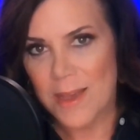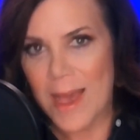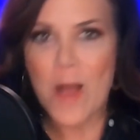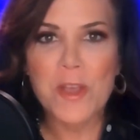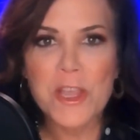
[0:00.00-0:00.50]

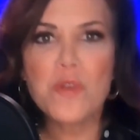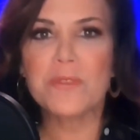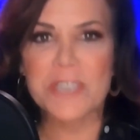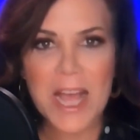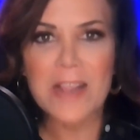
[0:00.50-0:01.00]
How can you
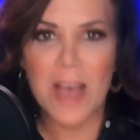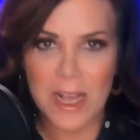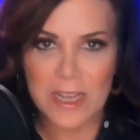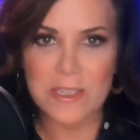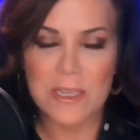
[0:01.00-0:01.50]
tell
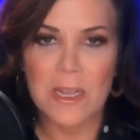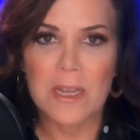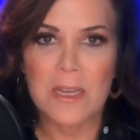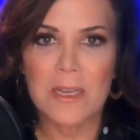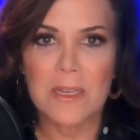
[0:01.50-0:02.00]
us
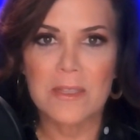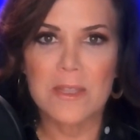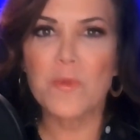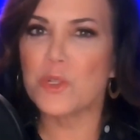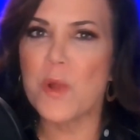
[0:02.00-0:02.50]

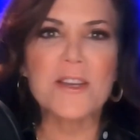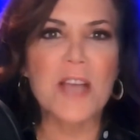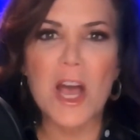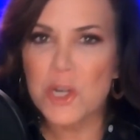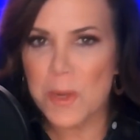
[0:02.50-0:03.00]
that we're trying
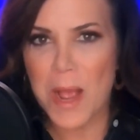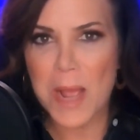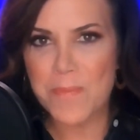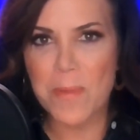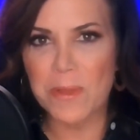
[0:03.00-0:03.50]
to
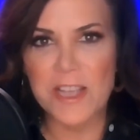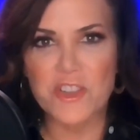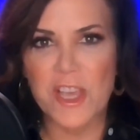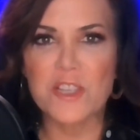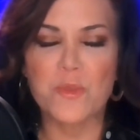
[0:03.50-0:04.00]
undermine public
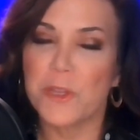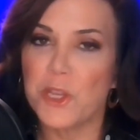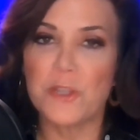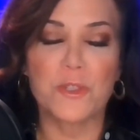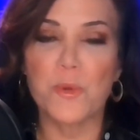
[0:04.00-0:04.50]
education when
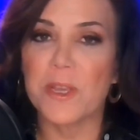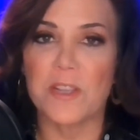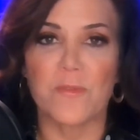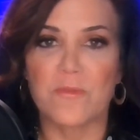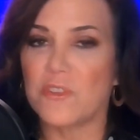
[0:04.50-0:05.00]
you're doing
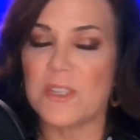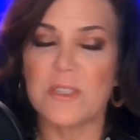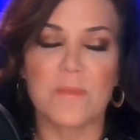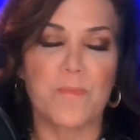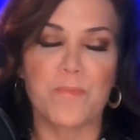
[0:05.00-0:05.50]
it
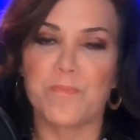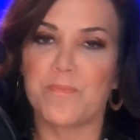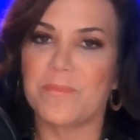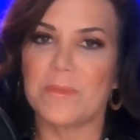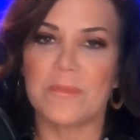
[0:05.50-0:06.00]
just
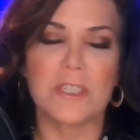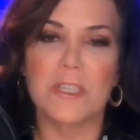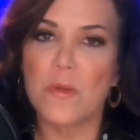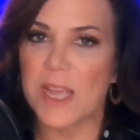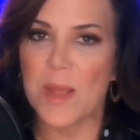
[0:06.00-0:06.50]

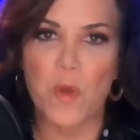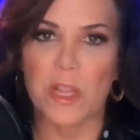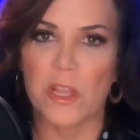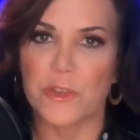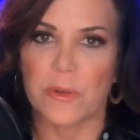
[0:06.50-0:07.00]
so damn
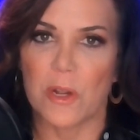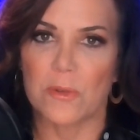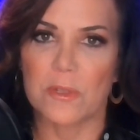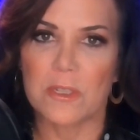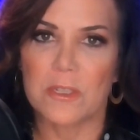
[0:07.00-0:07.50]
well on your own?